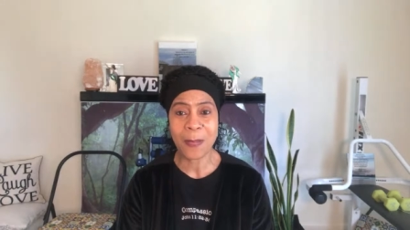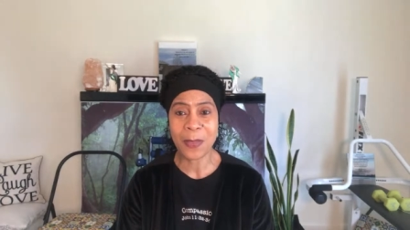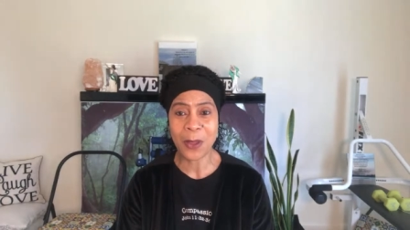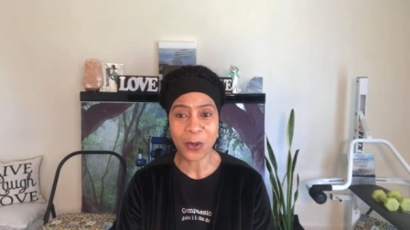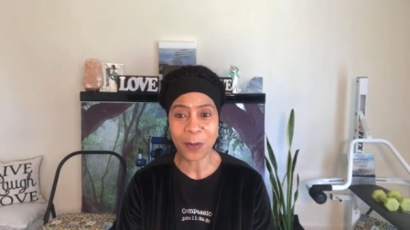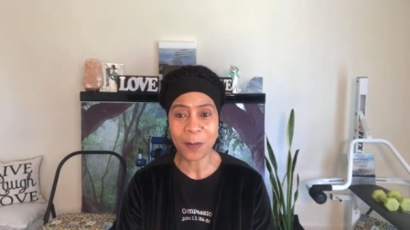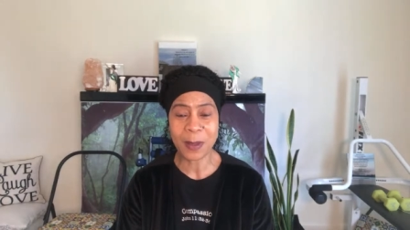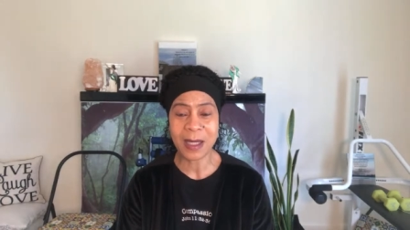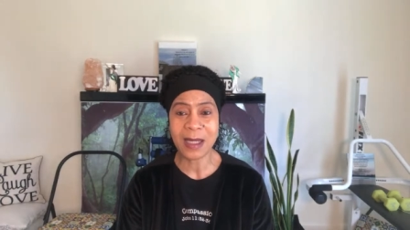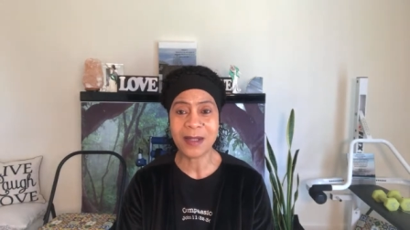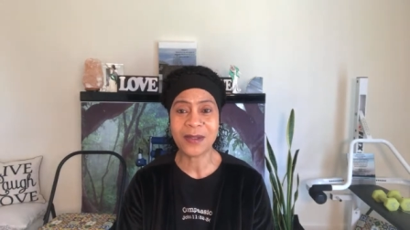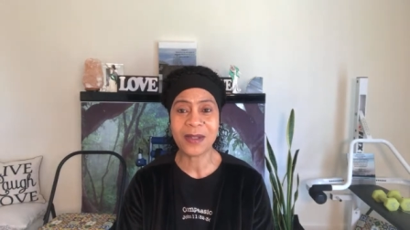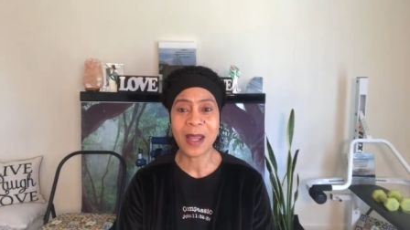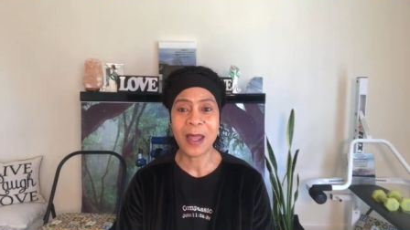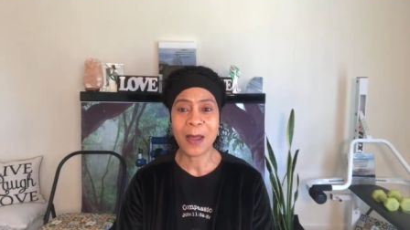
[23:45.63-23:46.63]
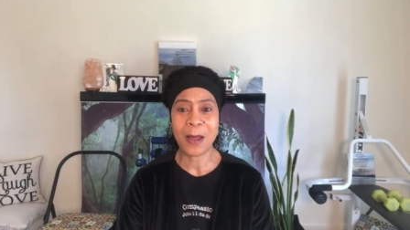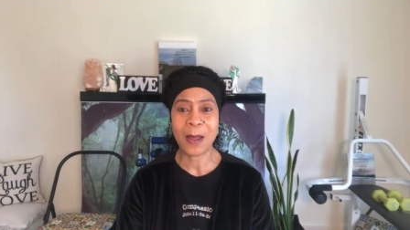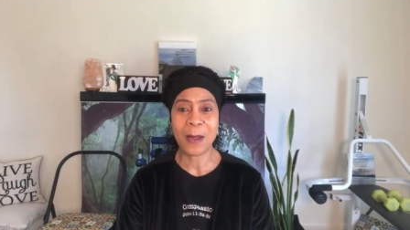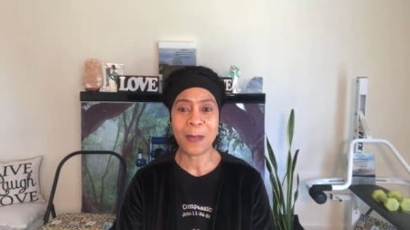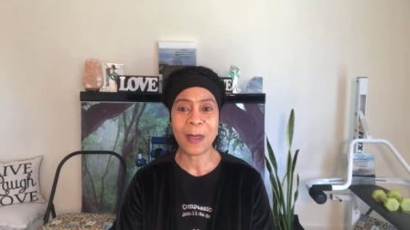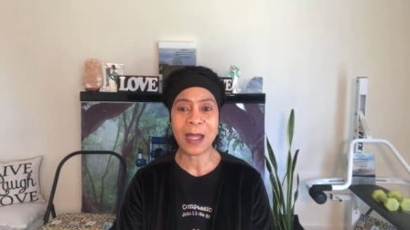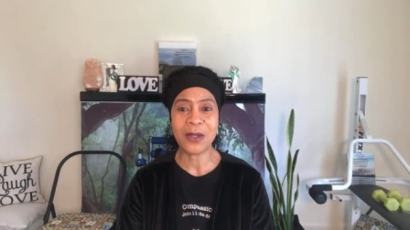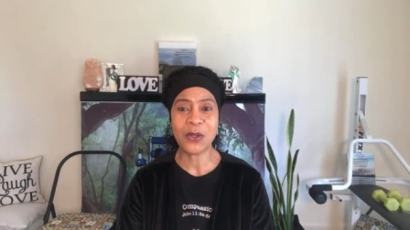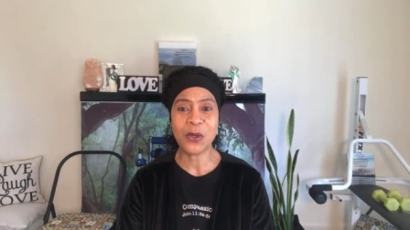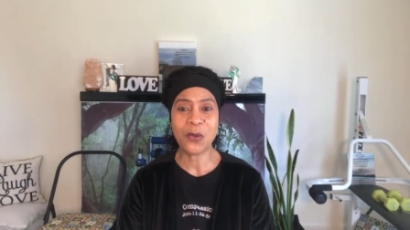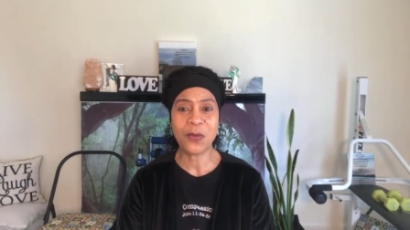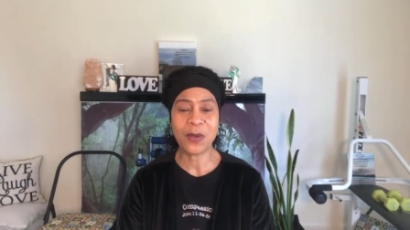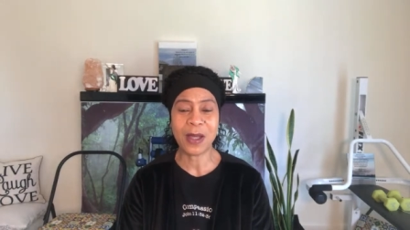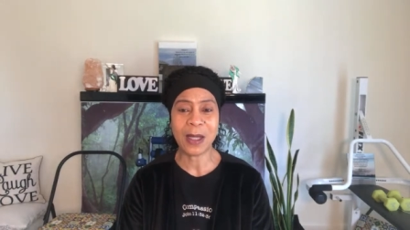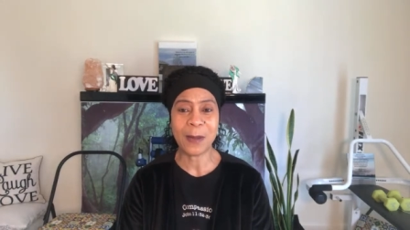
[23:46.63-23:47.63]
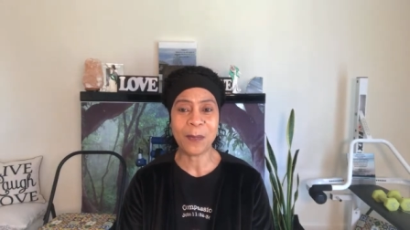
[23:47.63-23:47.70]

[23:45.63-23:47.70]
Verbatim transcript: therapies that you've